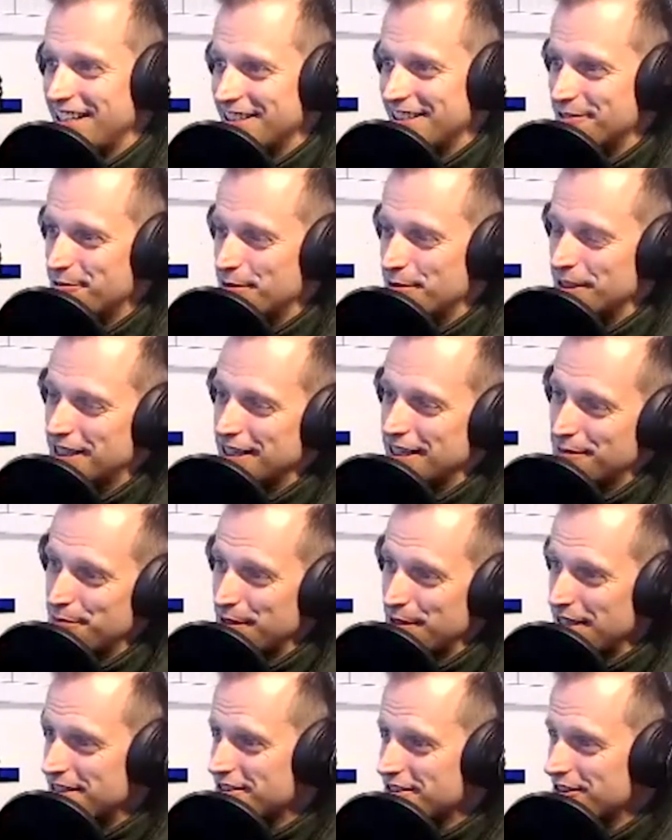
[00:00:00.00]
But
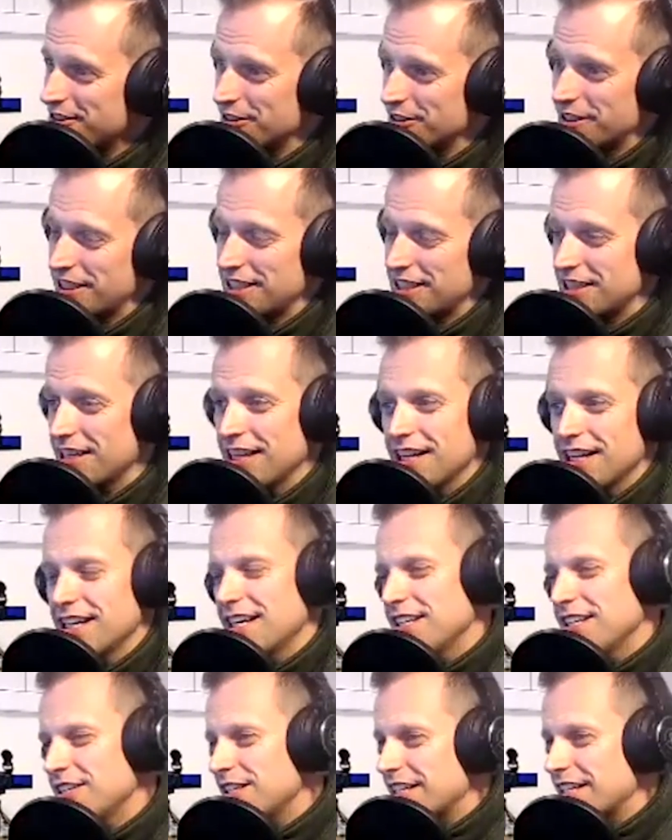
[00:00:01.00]
companies are looking,
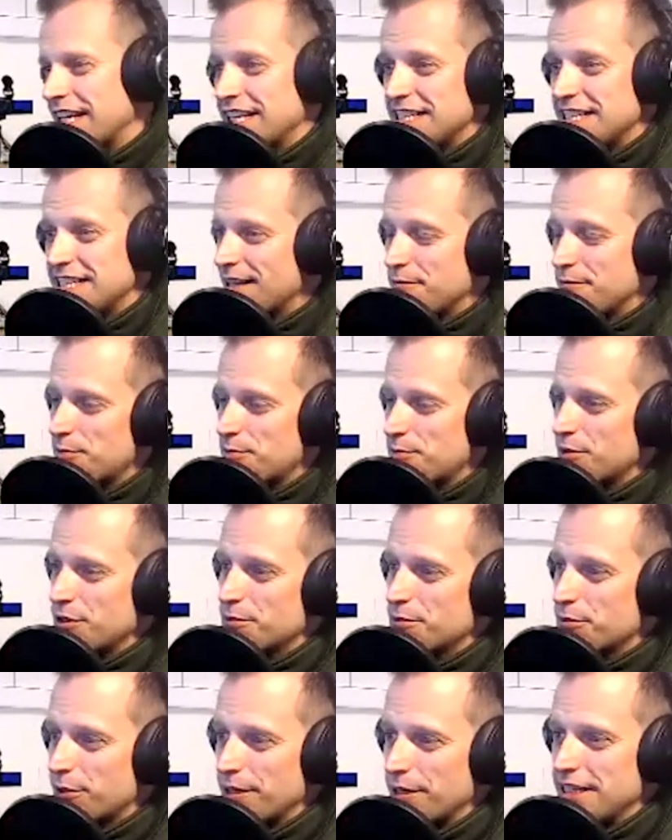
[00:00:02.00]
look, anytime you
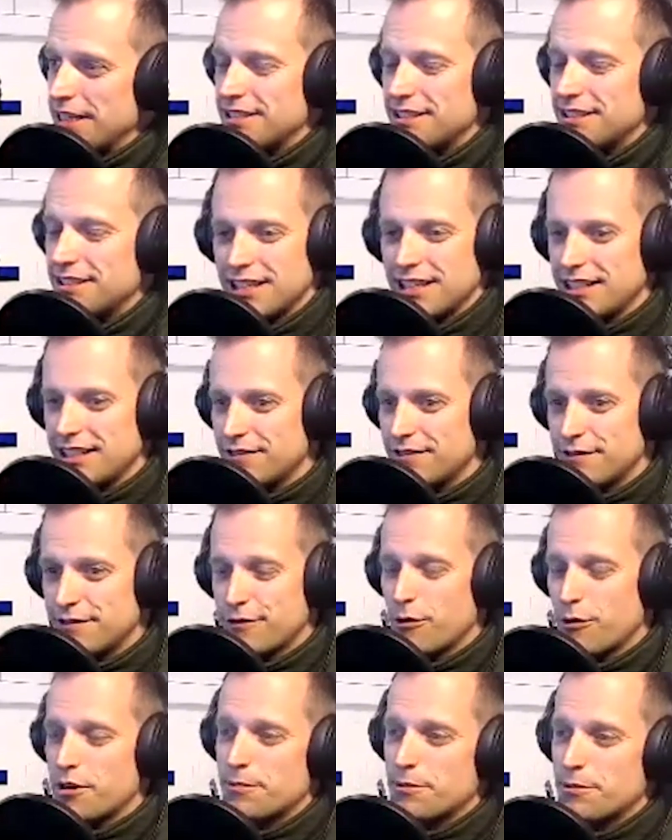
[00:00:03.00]
print
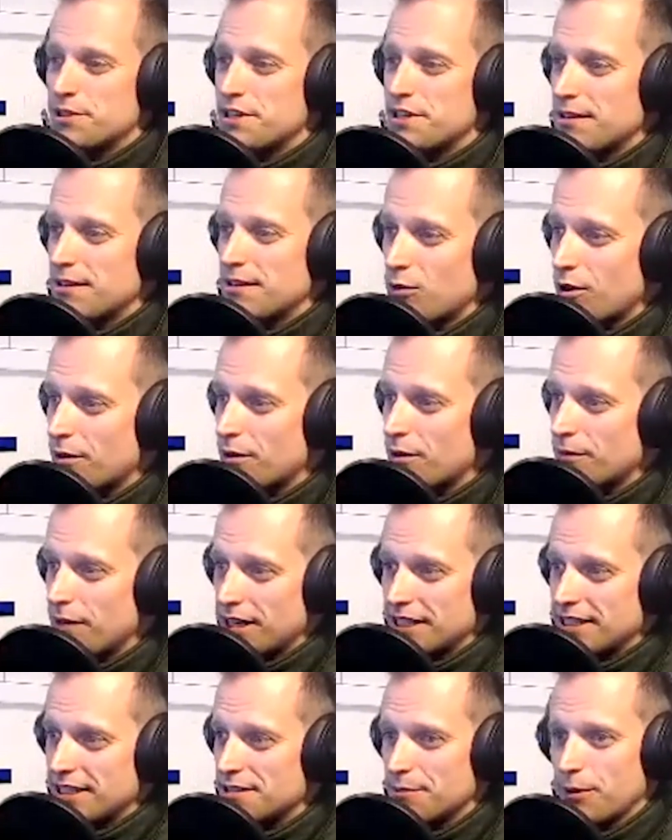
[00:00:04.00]
40% more
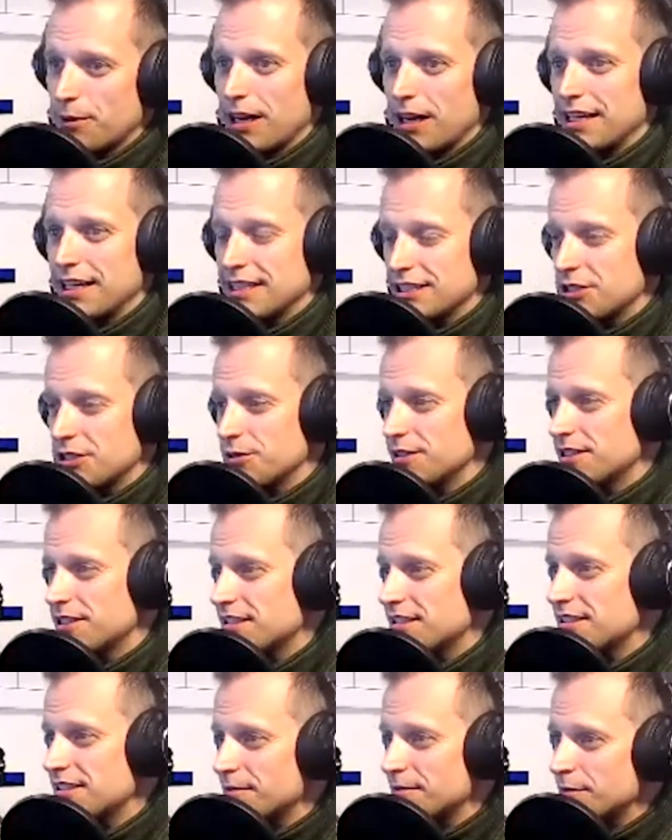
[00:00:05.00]
money supply into a
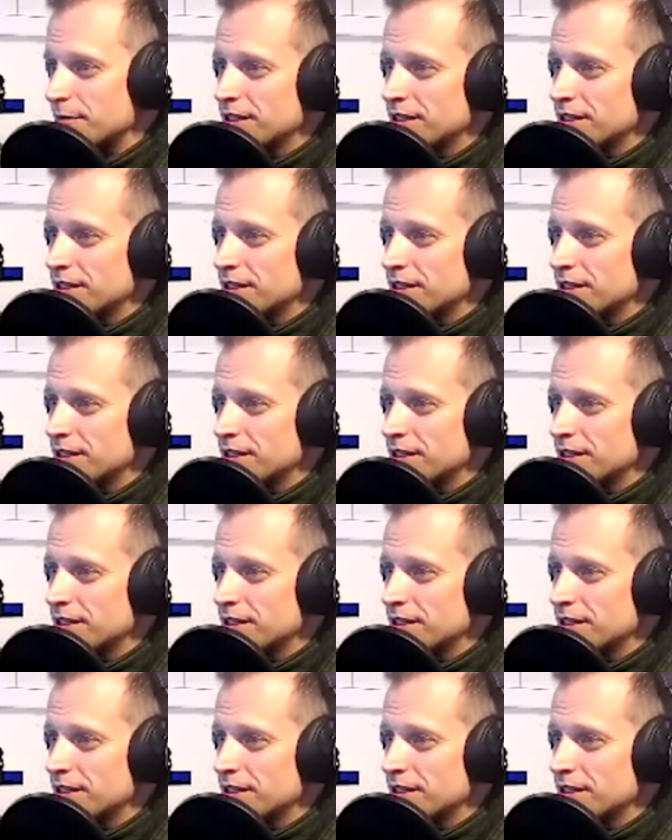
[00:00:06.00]
system,